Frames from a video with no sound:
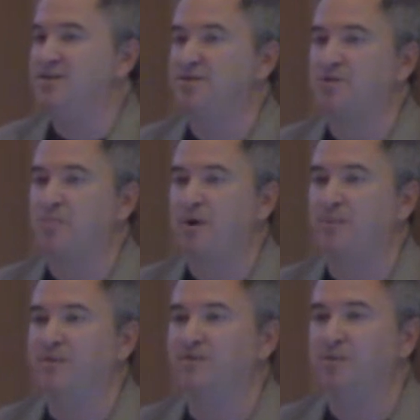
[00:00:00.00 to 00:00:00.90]
does the
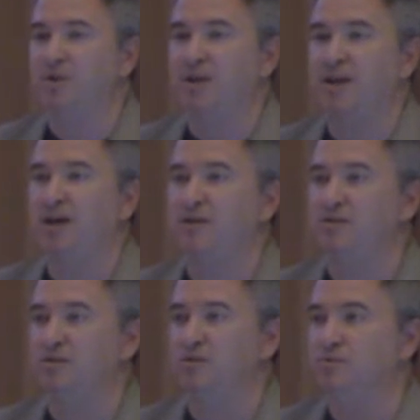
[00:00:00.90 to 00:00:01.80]
Department of Community Health
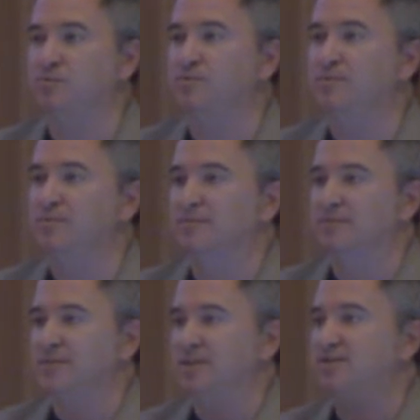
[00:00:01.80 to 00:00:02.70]
do?
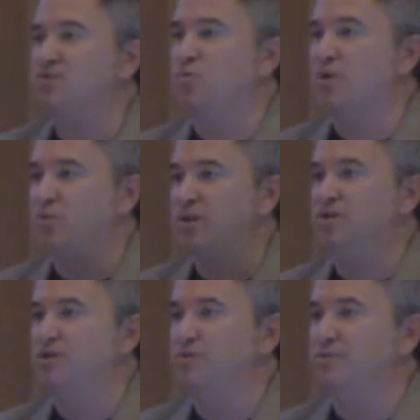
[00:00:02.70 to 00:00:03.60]
This is what we
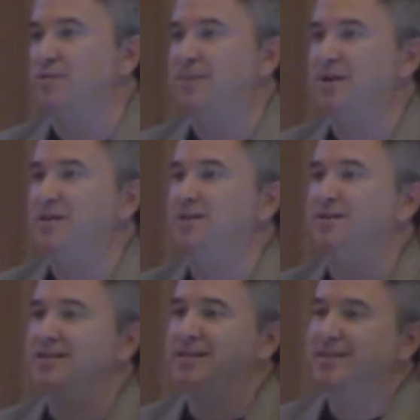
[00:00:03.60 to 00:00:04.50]
do. I mean,
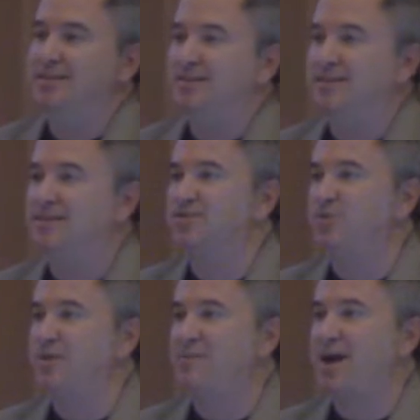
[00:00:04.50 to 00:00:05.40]
it doesn't
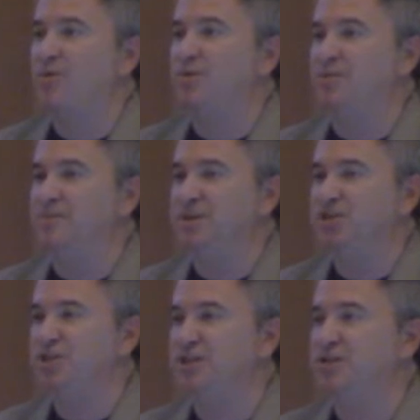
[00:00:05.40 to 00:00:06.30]
really matter what the
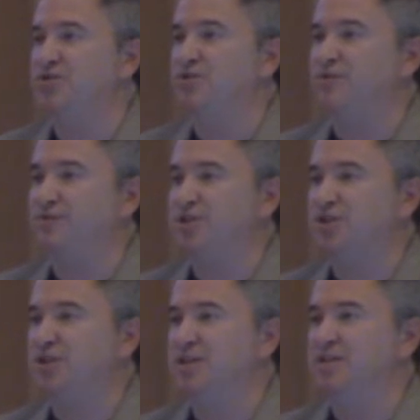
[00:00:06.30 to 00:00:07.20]
mission is or the
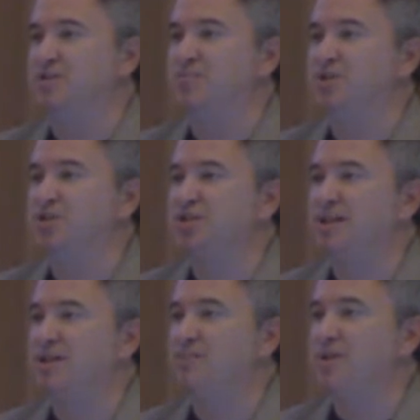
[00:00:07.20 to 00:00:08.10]
vision is, but just
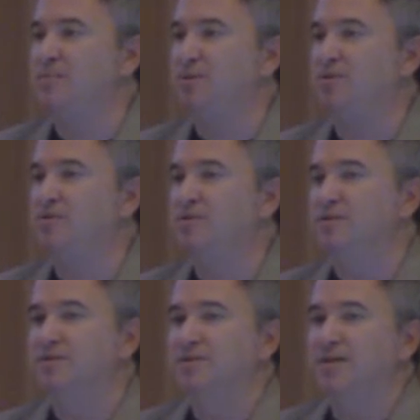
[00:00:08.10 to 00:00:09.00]
telling people,
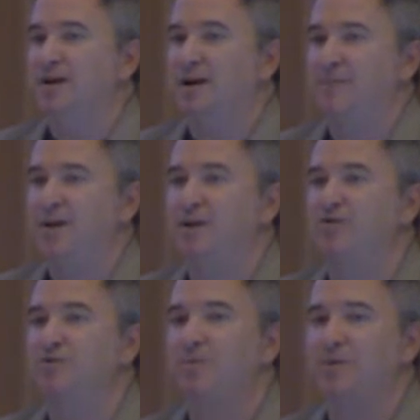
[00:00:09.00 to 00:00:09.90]
I
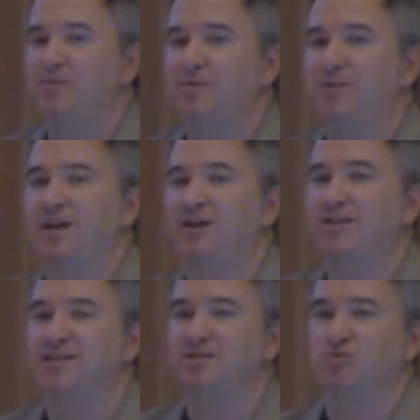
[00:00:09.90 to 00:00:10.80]
know the Department of Community
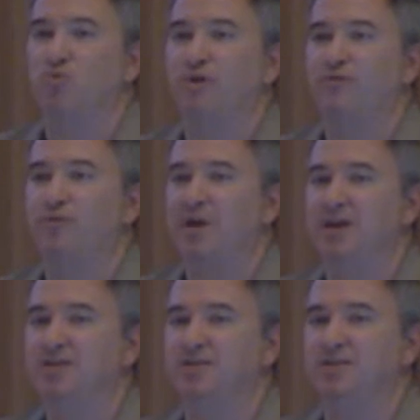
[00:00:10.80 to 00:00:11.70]
Health has this wonderful
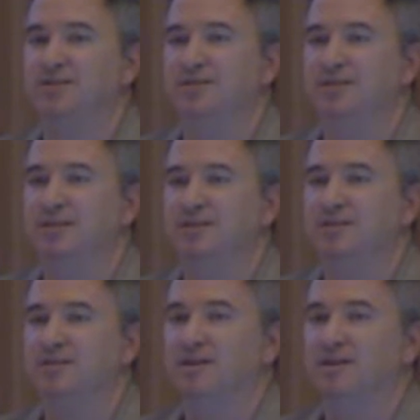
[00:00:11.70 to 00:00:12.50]
page that